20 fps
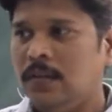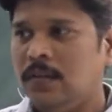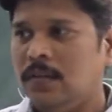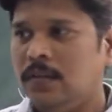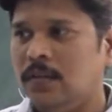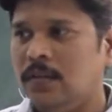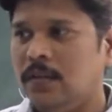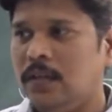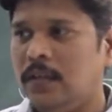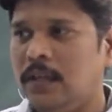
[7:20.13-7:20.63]

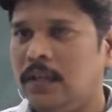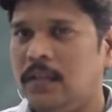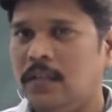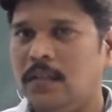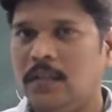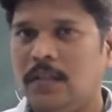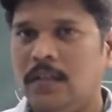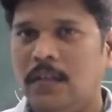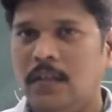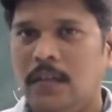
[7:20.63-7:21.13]
so it
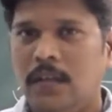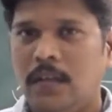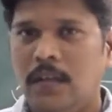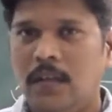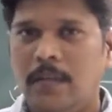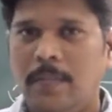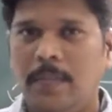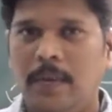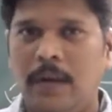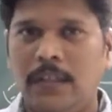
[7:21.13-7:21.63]
is
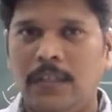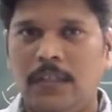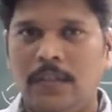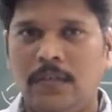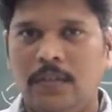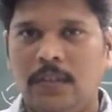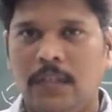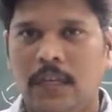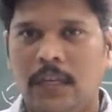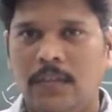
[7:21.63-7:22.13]
a
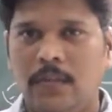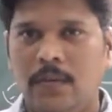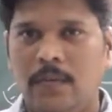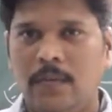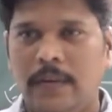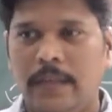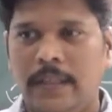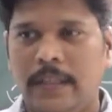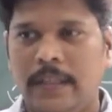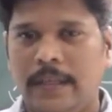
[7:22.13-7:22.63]
positive charge
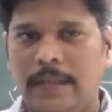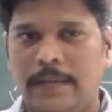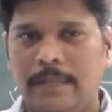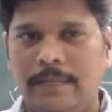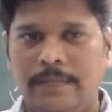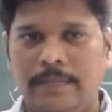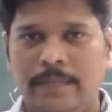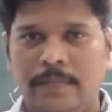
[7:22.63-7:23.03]
over there.